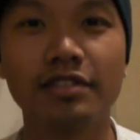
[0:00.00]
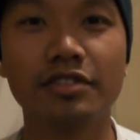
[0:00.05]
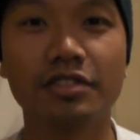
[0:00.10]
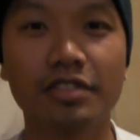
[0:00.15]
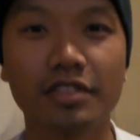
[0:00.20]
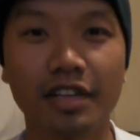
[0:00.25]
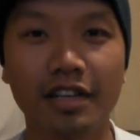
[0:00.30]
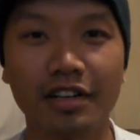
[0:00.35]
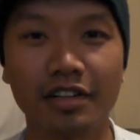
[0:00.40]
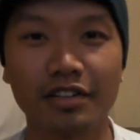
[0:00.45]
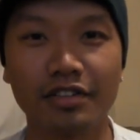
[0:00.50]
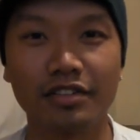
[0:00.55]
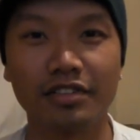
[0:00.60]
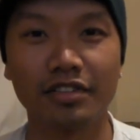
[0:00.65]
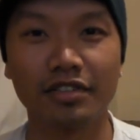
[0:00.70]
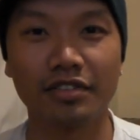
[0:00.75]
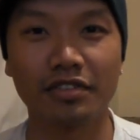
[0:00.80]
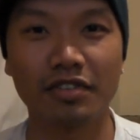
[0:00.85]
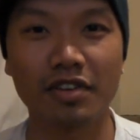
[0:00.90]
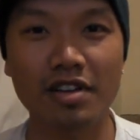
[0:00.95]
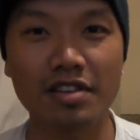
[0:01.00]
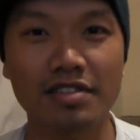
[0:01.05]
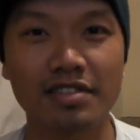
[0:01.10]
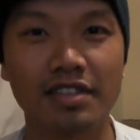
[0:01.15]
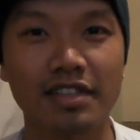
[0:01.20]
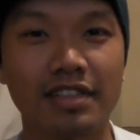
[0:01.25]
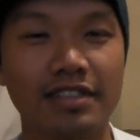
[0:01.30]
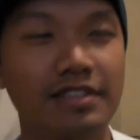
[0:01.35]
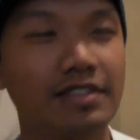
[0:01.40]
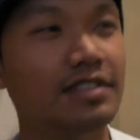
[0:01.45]
just kind of
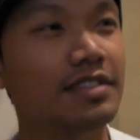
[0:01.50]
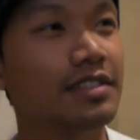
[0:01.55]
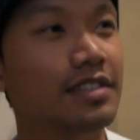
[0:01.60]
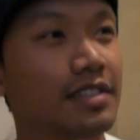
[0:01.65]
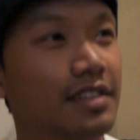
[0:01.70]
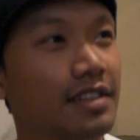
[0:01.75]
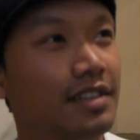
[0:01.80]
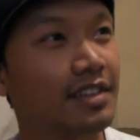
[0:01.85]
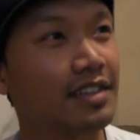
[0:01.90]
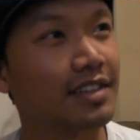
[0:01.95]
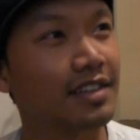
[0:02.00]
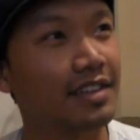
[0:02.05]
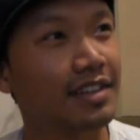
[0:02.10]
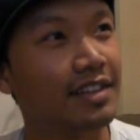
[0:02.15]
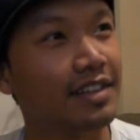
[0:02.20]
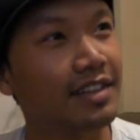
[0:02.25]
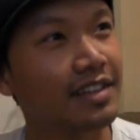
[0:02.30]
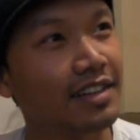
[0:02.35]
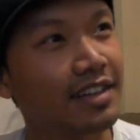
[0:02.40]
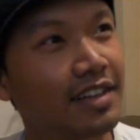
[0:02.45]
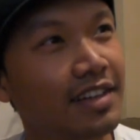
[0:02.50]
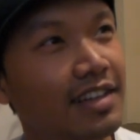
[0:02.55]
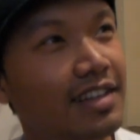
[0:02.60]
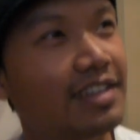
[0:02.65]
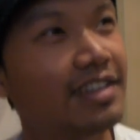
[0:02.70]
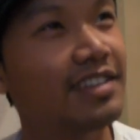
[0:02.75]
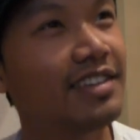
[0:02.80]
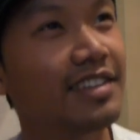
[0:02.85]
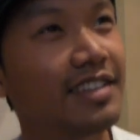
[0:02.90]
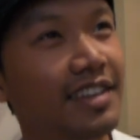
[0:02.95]
thrusting. Ugh.
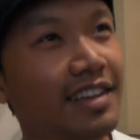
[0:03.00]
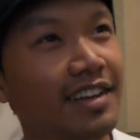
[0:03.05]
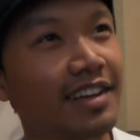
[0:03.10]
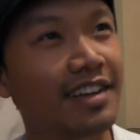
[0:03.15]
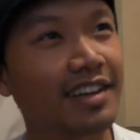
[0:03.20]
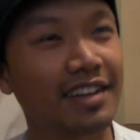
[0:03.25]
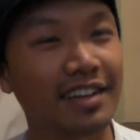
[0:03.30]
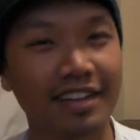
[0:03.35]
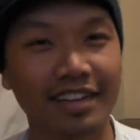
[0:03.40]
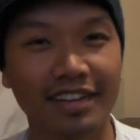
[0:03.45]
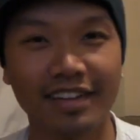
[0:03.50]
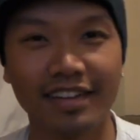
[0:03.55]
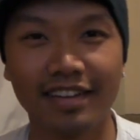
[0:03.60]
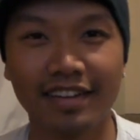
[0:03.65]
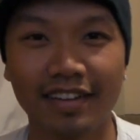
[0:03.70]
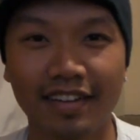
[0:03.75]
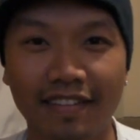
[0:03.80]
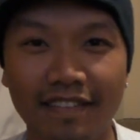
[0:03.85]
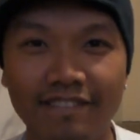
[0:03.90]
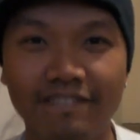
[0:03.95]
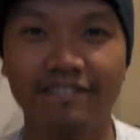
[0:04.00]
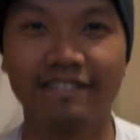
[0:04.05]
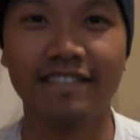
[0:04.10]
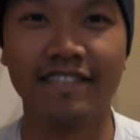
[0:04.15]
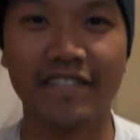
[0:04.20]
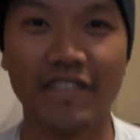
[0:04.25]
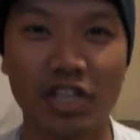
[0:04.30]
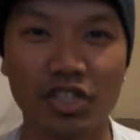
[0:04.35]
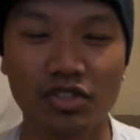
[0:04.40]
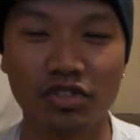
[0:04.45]
Ugh.
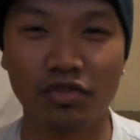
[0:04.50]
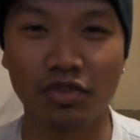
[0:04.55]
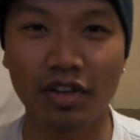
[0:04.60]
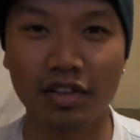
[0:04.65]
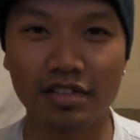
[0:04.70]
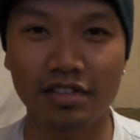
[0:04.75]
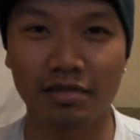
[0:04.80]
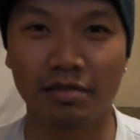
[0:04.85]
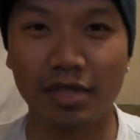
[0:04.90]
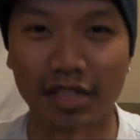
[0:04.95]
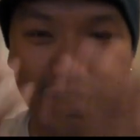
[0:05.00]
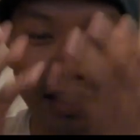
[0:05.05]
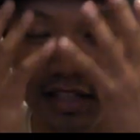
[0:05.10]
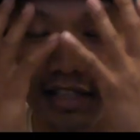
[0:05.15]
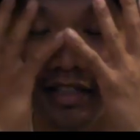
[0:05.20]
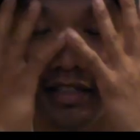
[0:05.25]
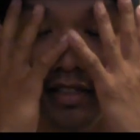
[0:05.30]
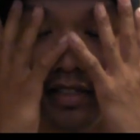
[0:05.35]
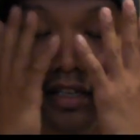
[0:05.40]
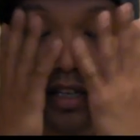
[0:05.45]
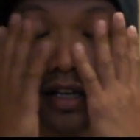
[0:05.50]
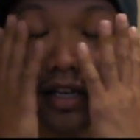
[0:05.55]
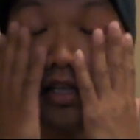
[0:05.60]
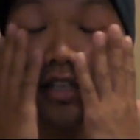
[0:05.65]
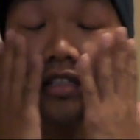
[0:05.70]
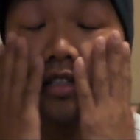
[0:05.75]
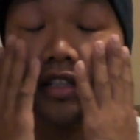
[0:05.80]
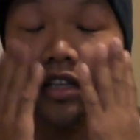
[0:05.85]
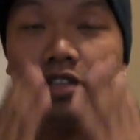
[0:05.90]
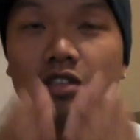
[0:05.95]
Distressing, but like his
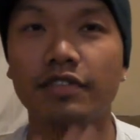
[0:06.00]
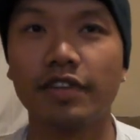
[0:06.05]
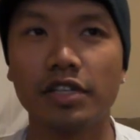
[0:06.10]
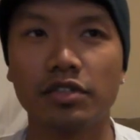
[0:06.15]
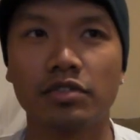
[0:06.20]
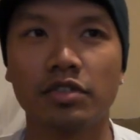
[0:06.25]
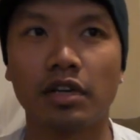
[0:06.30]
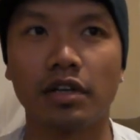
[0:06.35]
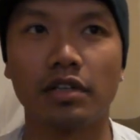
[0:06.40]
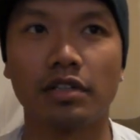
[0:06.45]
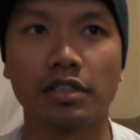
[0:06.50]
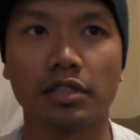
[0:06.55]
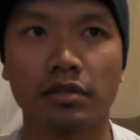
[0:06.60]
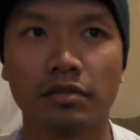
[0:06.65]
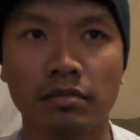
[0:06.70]
his his face was kind